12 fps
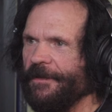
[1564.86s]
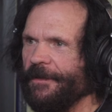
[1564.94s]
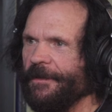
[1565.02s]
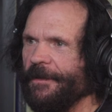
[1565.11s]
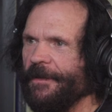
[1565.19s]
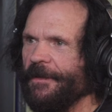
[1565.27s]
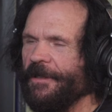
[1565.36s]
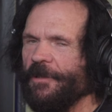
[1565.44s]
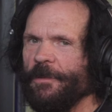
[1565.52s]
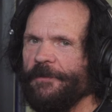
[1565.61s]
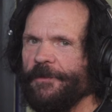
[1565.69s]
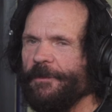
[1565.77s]
Mm-hmm.
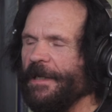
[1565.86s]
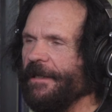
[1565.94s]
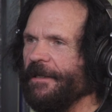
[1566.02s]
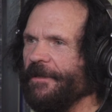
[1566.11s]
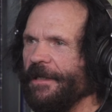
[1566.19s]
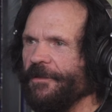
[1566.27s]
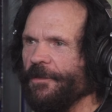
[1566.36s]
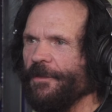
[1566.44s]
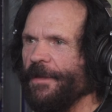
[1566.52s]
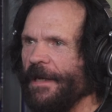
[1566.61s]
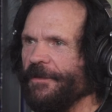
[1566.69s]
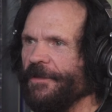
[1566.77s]
He went from making like
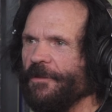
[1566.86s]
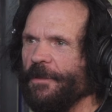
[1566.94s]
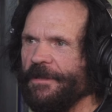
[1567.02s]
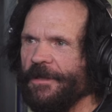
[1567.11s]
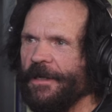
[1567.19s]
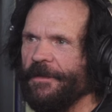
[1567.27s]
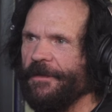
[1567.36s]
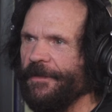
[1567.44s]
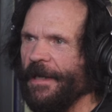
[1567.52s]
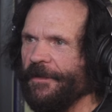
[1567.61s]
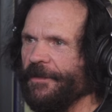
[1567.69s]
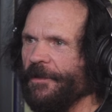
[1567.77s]
$2,000 a week to
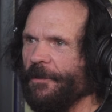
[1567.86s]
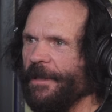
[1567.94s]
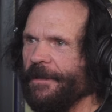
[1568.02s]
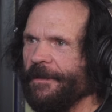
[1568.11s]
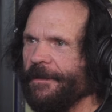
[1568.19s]
$100,000 a week.